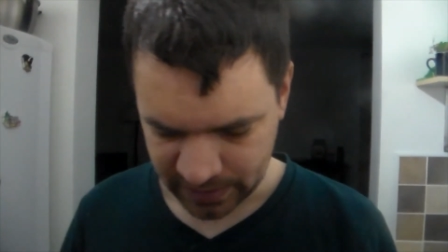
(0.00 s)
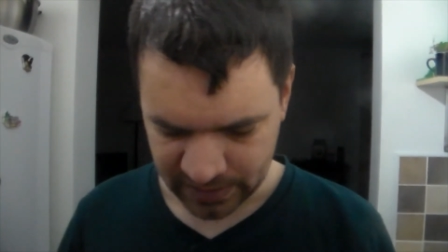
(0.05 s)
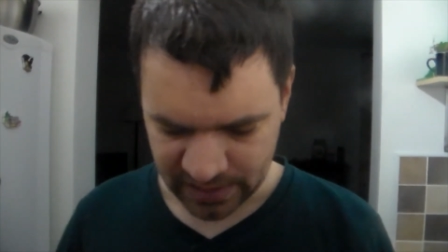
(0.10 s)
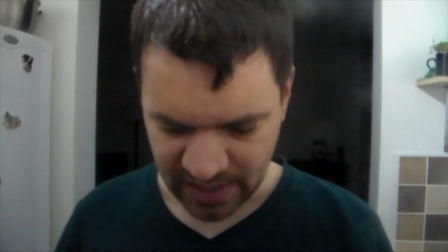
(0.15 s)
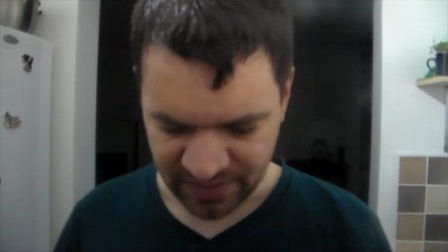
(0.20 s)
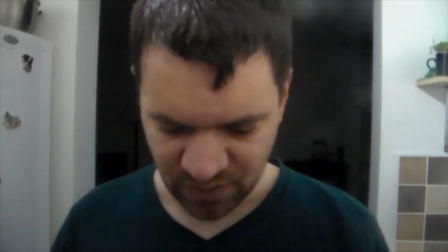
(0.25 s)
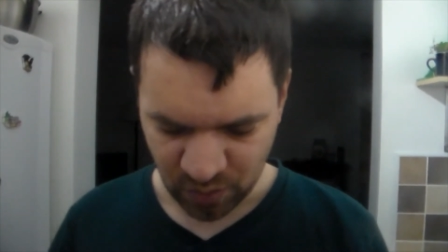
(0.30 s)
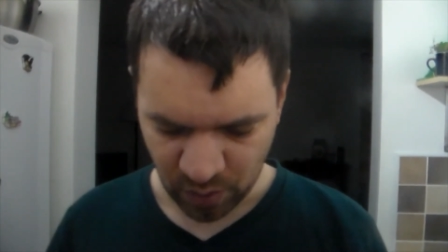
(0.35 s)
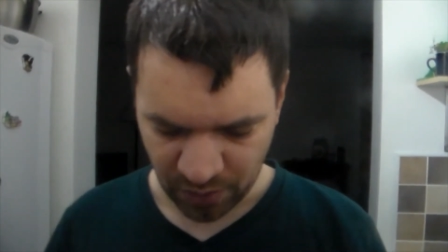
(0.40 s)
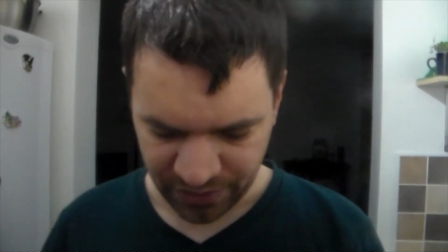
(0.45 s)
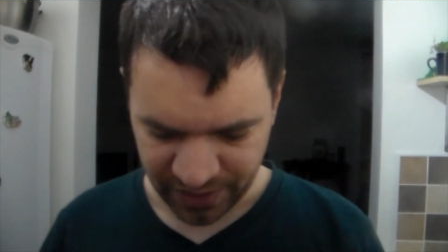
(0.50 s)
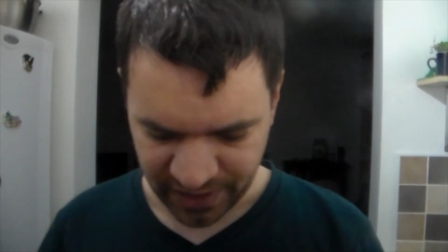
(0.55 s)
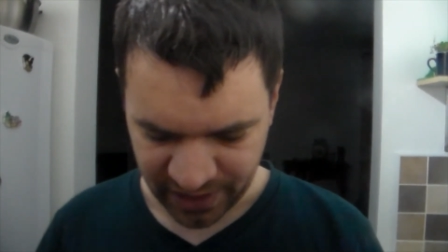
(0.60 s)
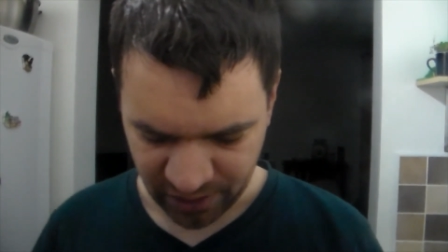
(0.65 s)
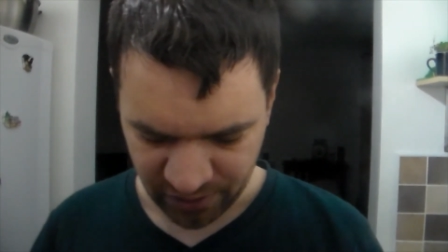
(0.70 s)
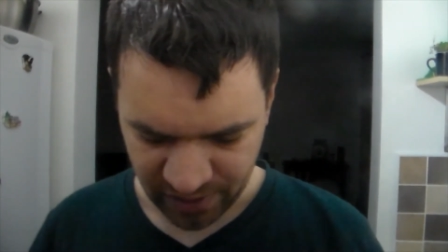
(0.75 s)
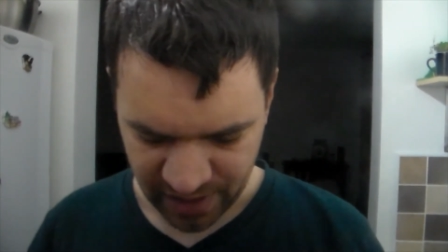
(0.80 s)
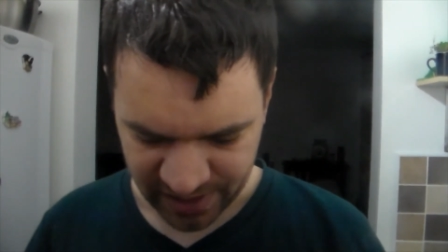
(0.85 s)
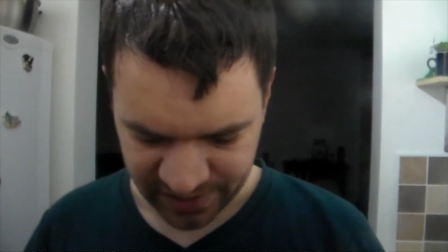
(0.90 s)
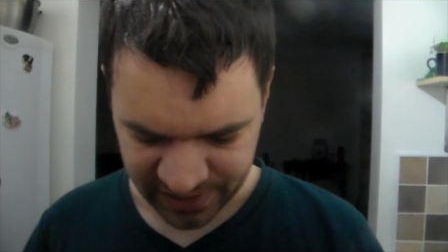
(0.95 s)
Never what the
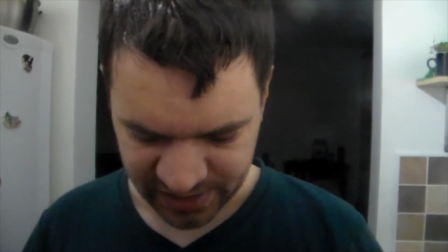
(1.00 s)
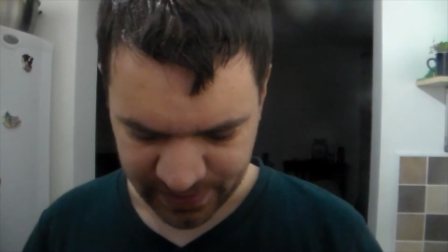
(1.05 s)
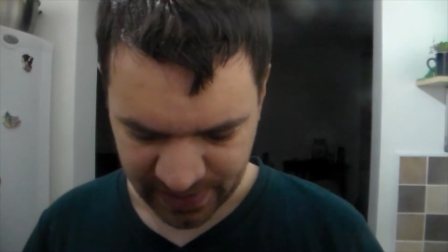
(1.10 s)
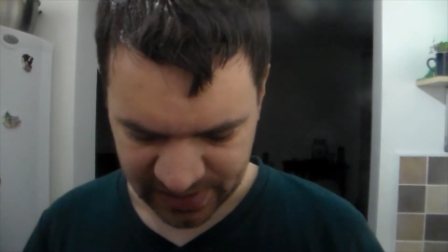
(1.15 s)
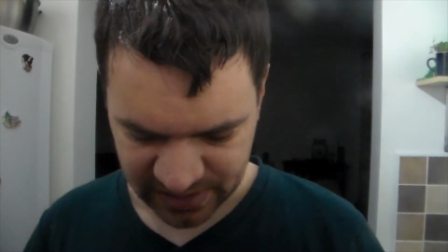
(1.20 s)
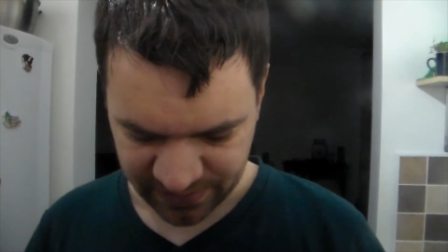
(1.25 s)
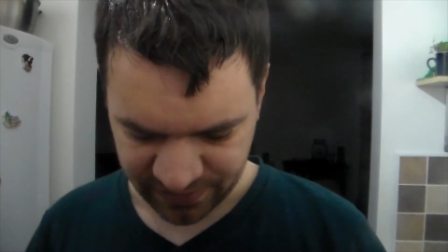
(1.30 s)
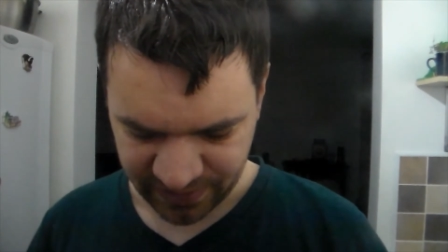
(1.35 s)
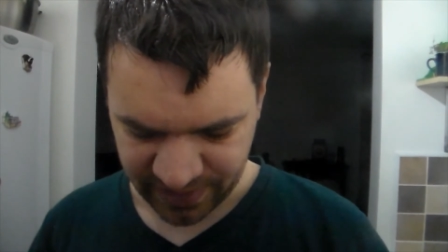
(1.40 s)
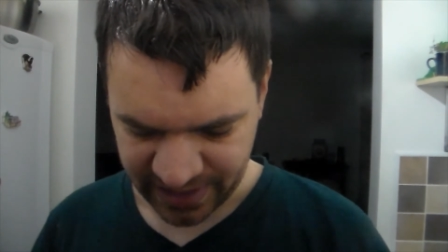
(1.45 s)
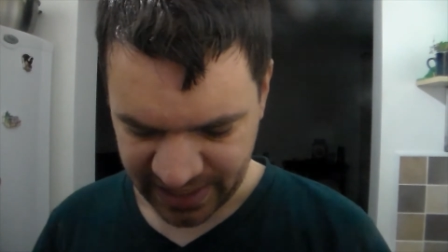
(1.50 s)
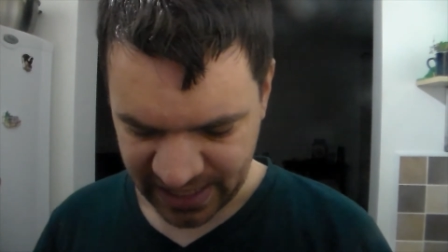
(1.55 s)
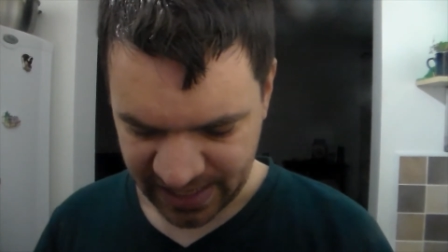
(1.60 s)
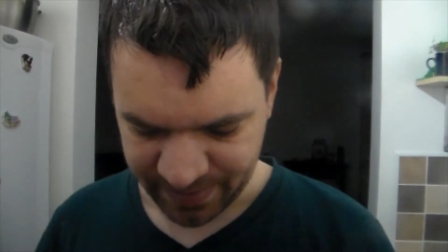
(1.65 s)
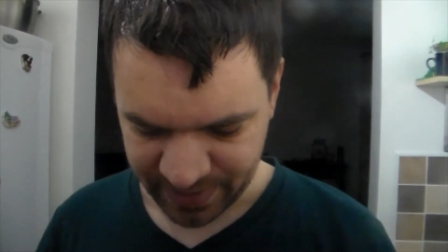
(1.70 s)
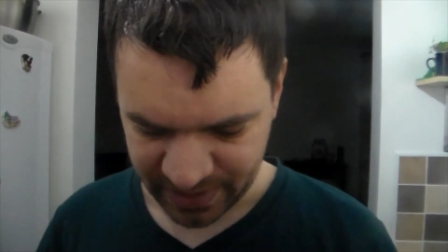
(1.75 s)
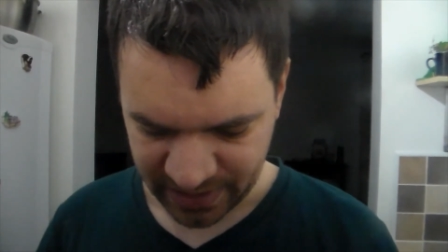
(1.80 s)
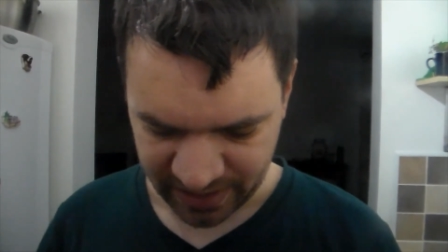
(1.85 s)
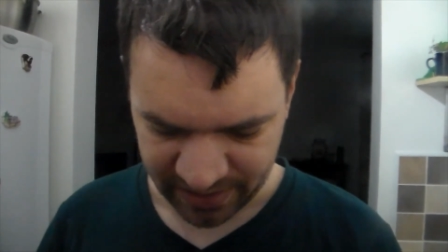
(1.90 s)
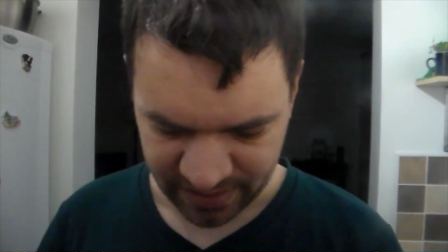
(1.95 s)
ingredients specify,
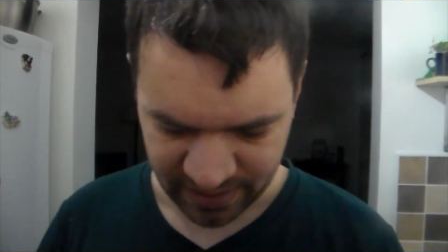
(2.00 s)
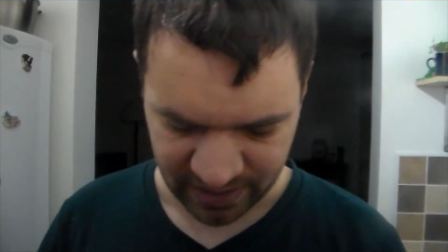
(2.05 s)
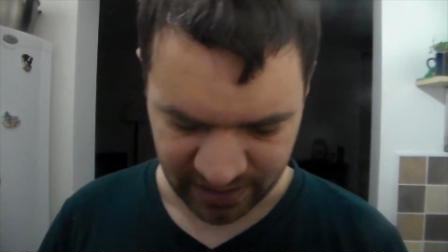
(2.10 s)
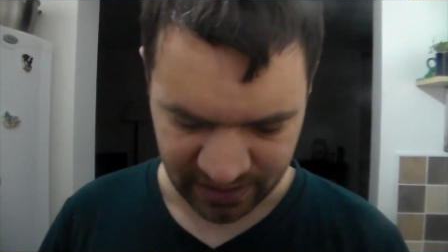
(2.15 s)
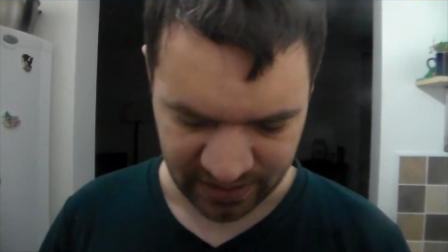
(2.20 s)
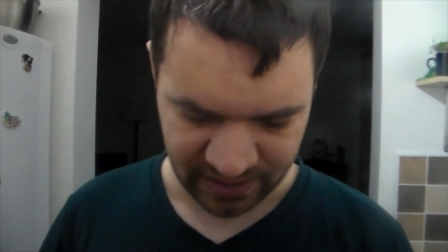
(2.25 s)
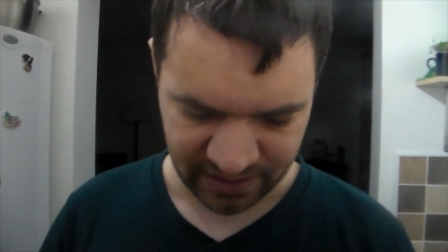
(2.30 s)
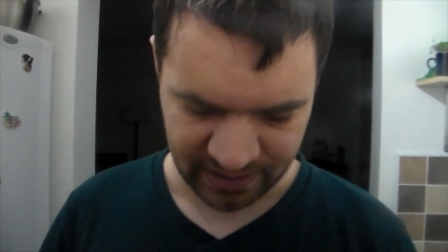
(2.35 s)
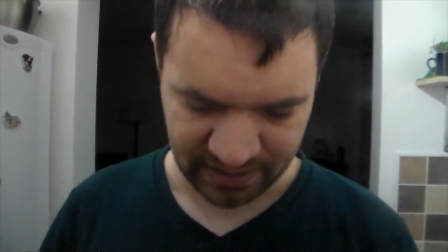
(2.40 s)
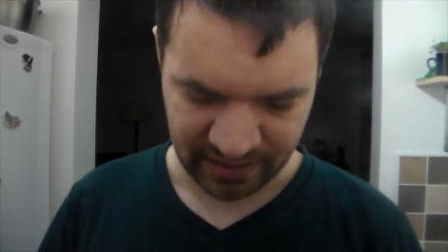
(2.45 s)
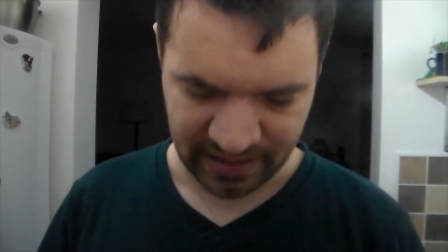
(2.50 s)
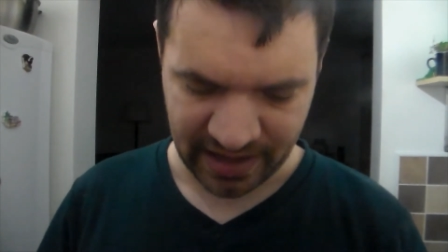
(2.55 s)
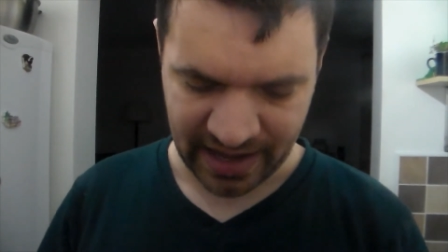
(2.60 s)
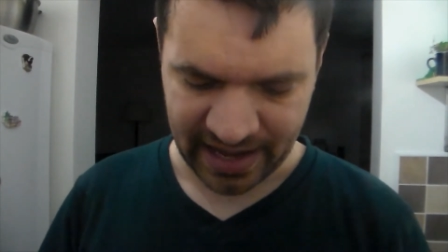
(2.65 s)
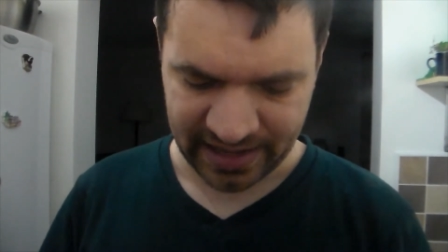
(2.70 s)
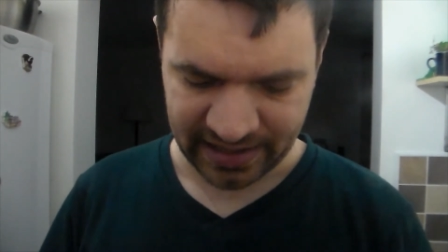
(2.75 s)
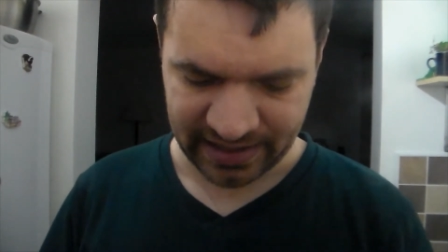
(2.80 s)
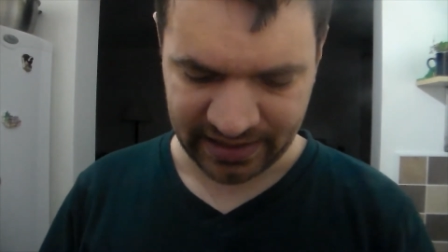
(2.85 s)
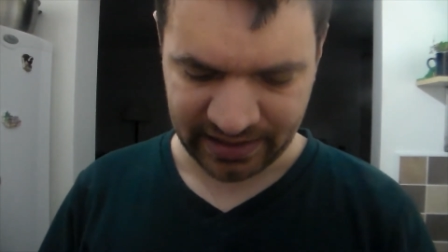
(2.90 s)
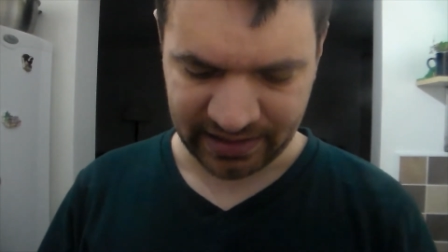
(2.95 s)
but I think it'll
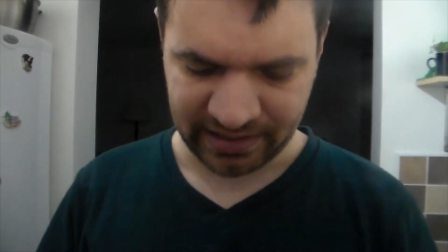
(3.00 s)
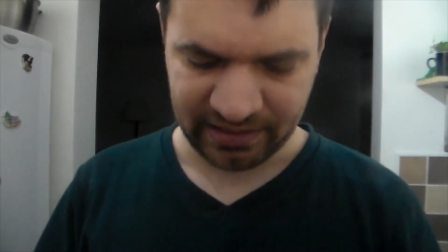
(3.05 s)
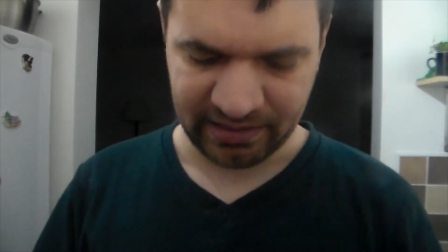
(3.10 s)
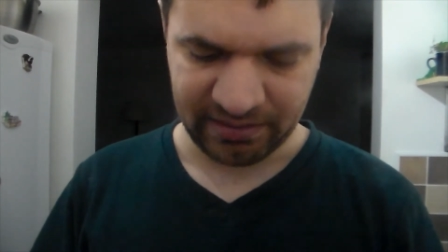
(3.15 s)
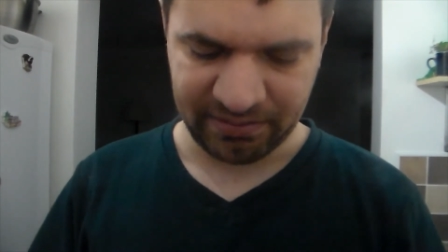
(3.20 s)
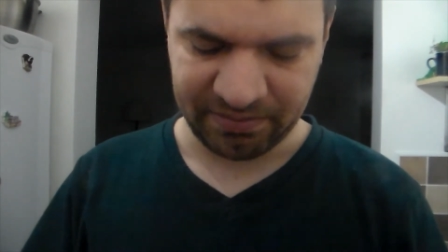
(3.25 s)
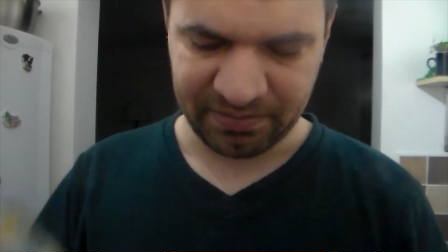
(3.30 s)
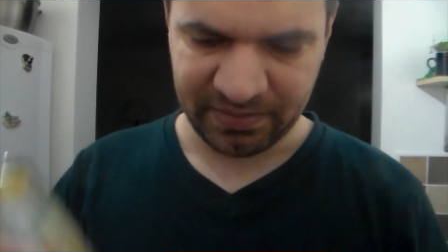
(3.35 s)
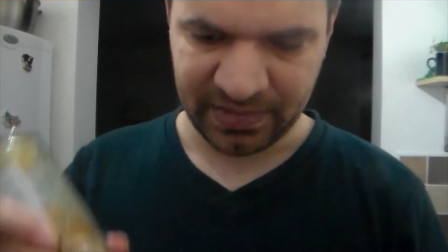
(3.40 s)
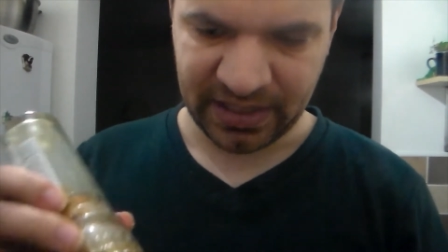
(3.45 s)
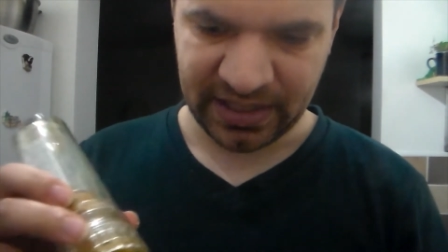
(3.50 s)
add a little